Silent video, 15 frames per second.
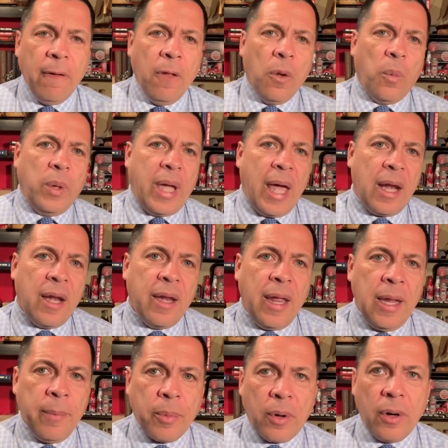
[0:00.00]
We had a
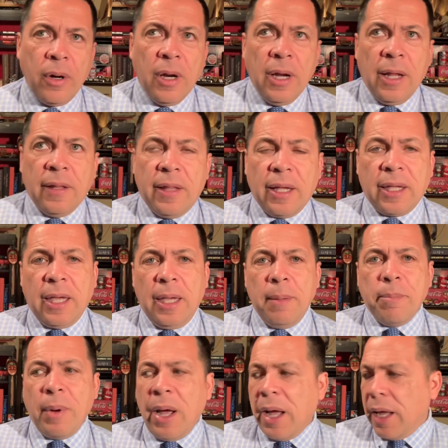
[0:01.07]
neighbor that came
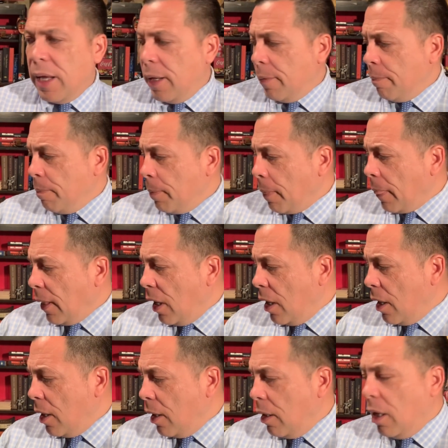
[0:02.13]
by
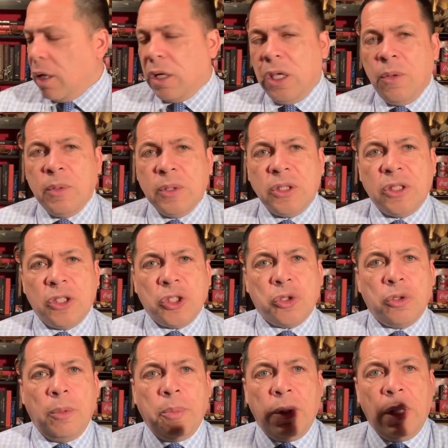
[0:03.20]
and he was
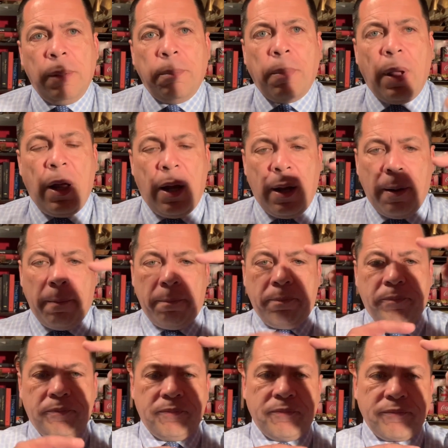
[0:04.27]
distributing
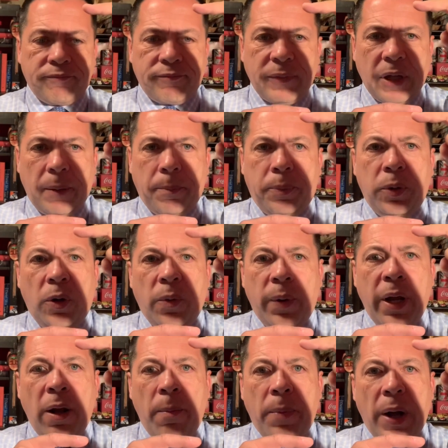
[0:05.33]

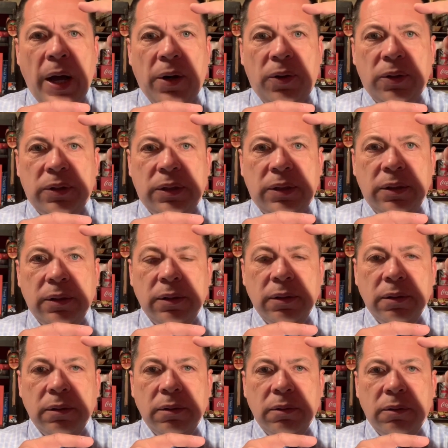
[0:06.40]
Purell bottles,
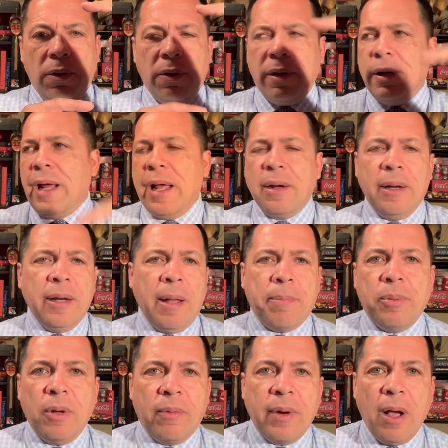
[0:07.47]
or not
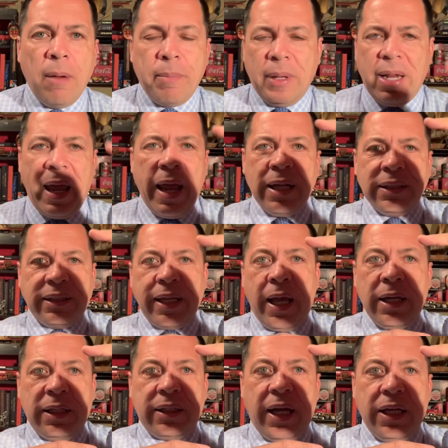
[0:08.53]
Purell, but hand
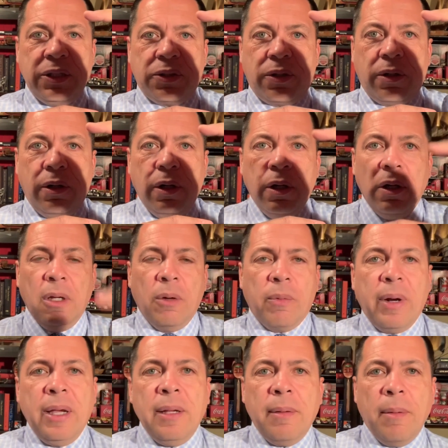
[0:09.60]
sanitizer,
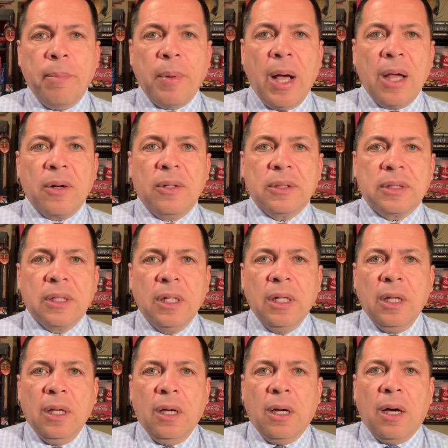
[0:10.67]
right? Bottles.
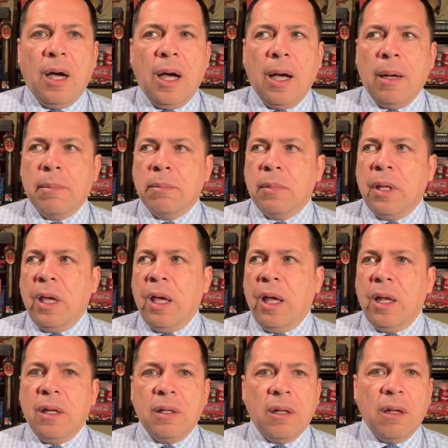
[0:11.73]

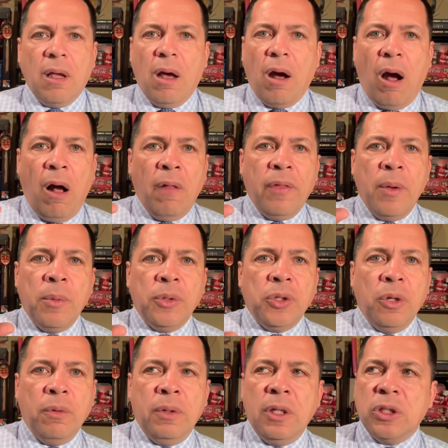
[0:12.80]
And all they were
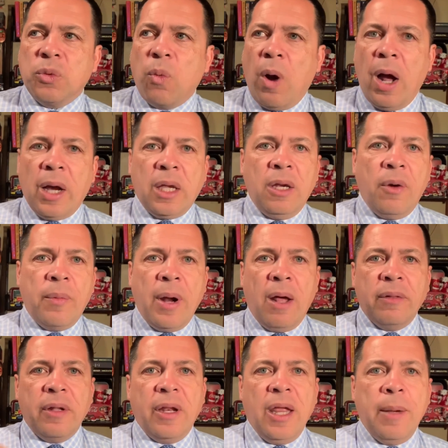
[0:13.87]
doing is walking
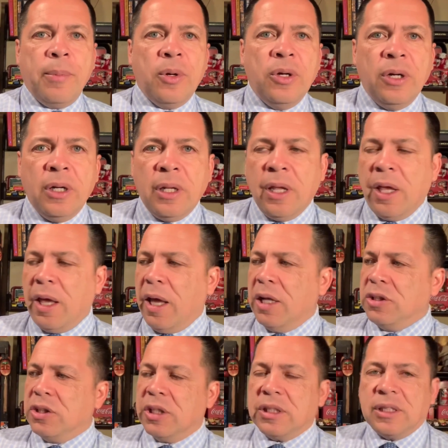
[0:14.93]
around the neighborhood and
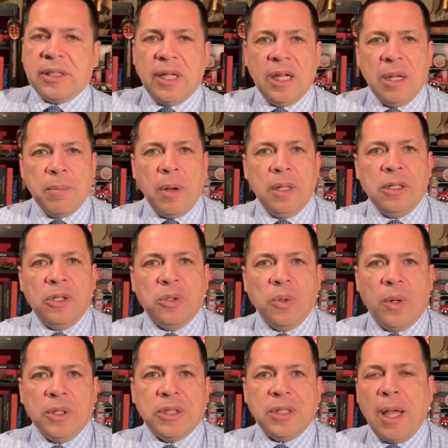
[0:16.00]
just setting them on the
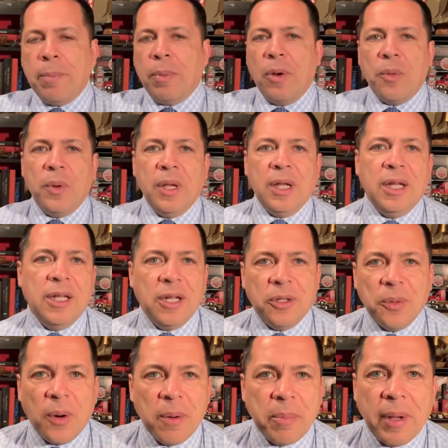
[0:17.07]
doorstep and ringing the
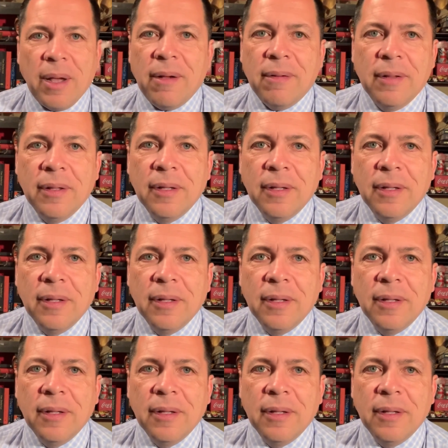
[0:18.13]
doorbell,